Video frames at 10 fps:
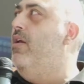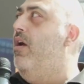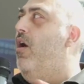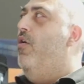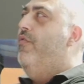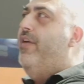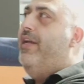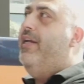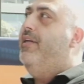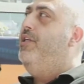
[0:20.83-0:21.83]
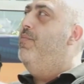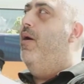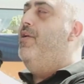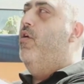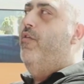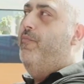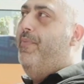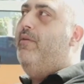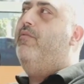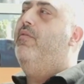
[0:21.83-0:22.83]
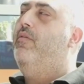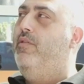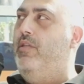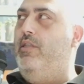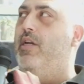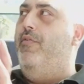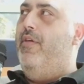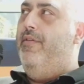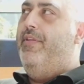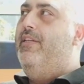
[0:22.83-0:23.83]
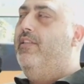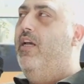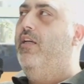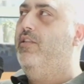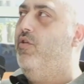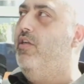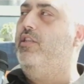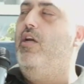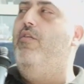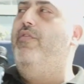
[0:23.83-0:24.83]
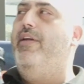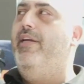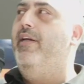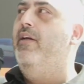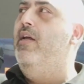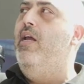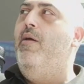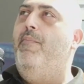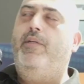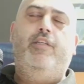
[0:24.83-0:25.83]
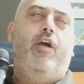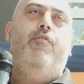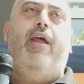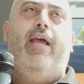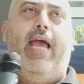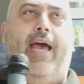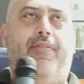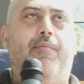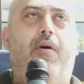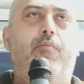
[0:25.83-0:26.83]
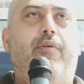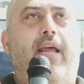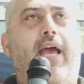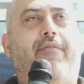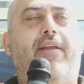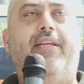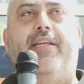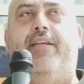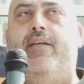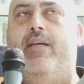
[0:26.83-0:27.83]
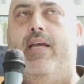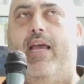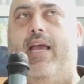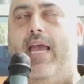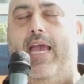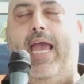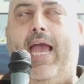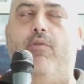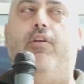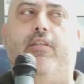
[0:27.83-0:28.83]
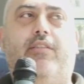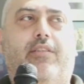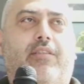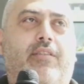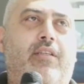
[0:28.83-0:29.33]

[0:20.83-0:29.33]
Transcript: Over here, you might not have built, the entire structure over here, but you don't at the moment have any outlets.